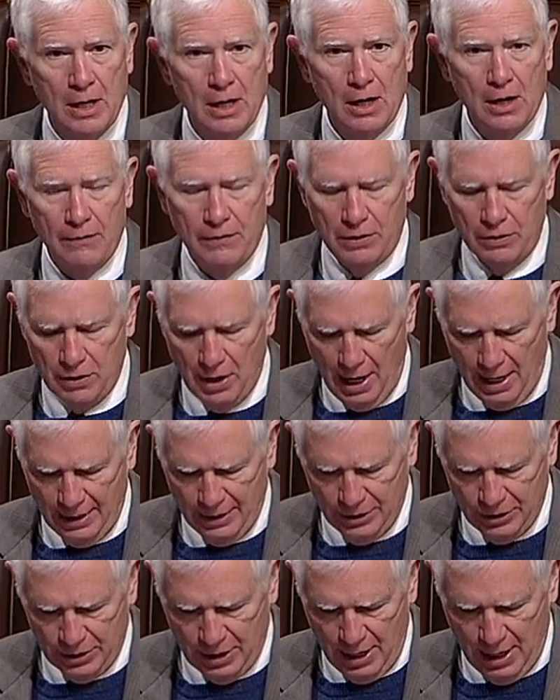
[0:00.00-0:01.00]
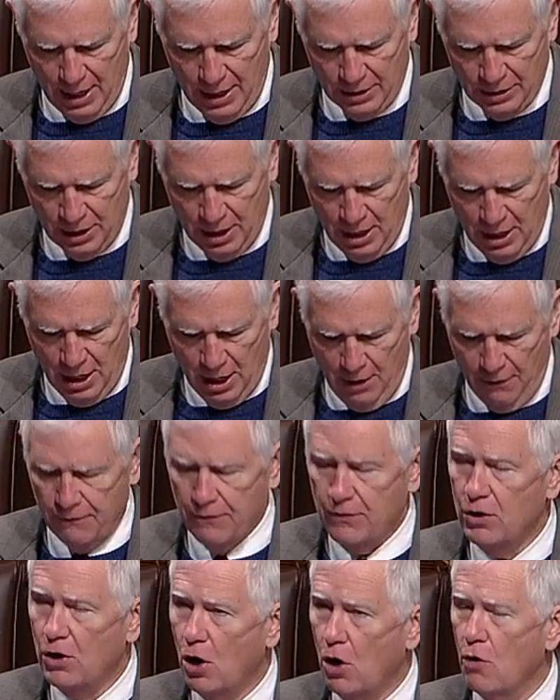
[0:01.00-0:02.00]
of the United States
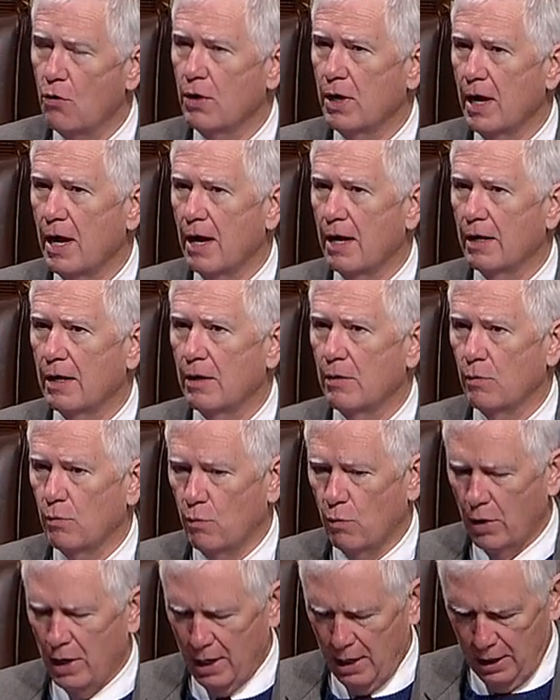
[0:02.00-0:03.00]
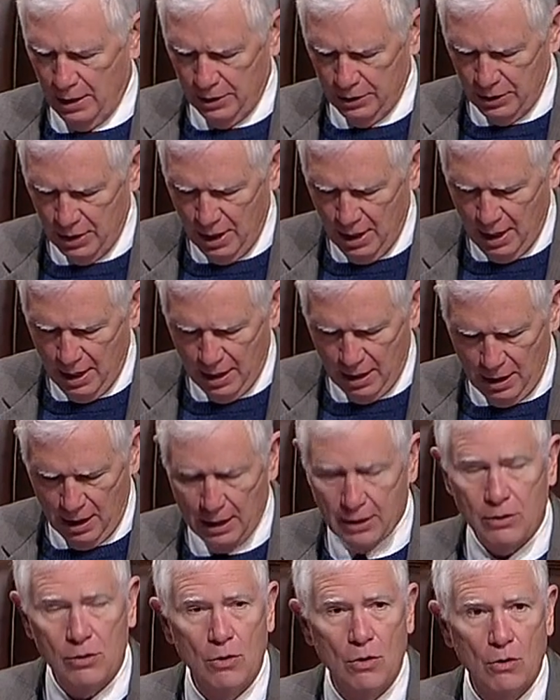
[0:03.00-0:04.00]
if no candidate wins an
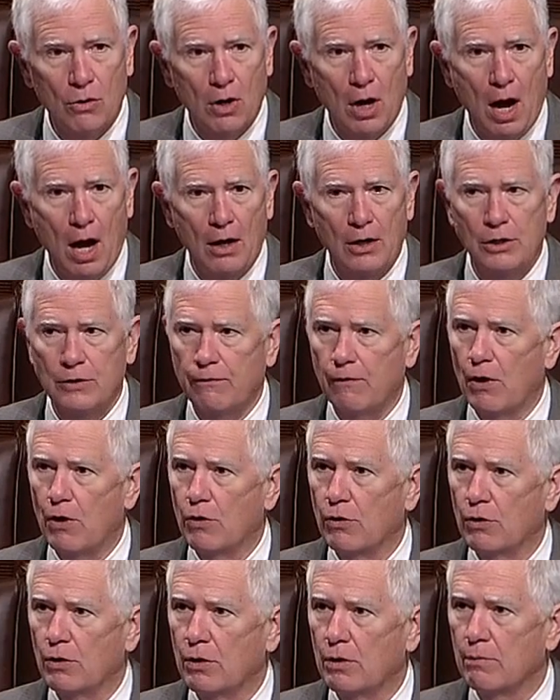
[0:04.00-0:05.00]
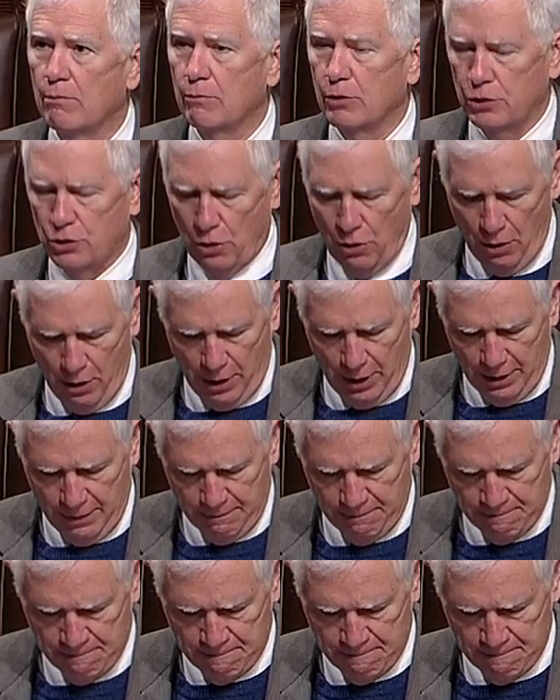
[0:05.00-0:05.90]
Electoral College vote majority.